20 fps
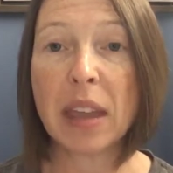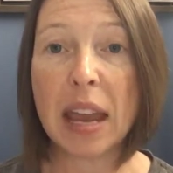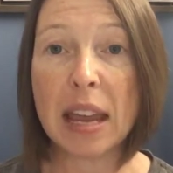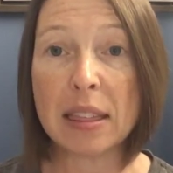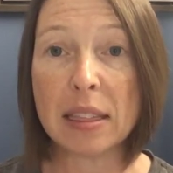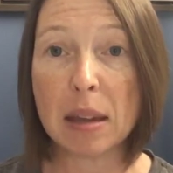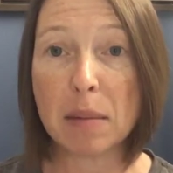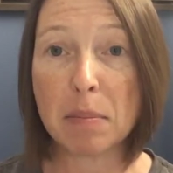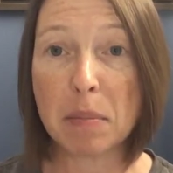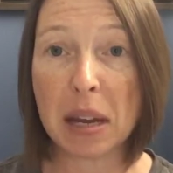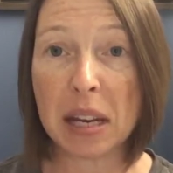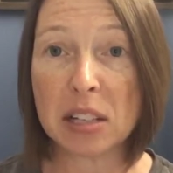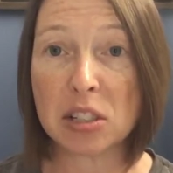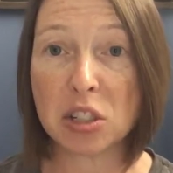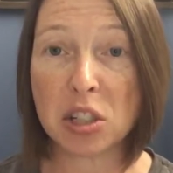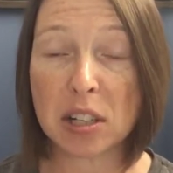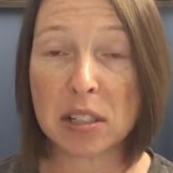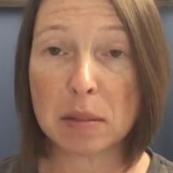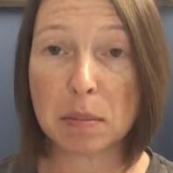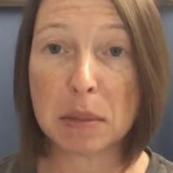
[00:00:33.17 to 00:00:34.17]
and they make
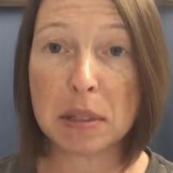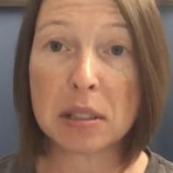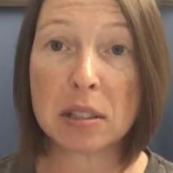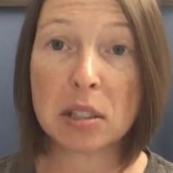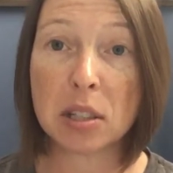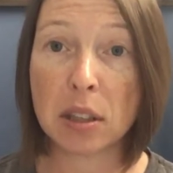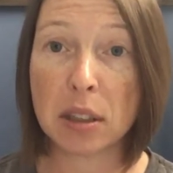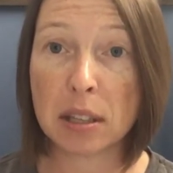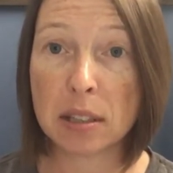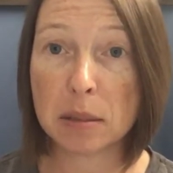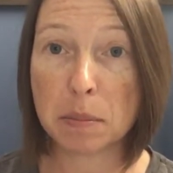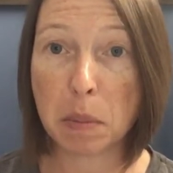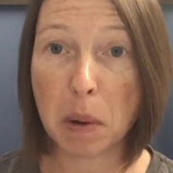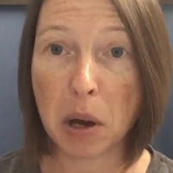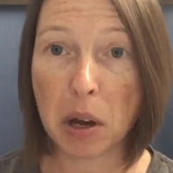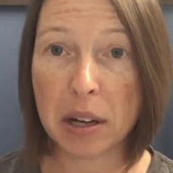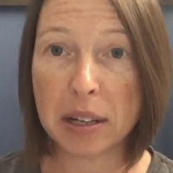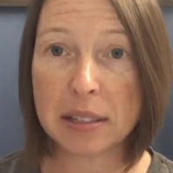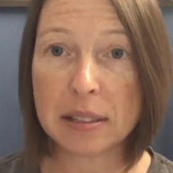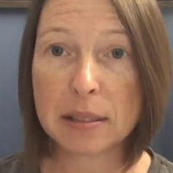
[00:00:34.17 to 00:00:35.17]
adjustments to these
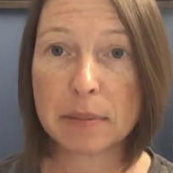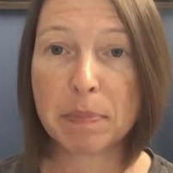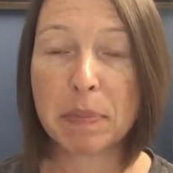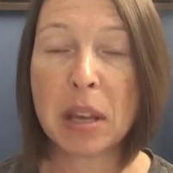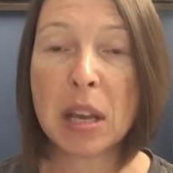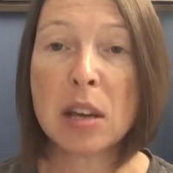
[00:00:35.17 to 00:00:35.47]
bonds.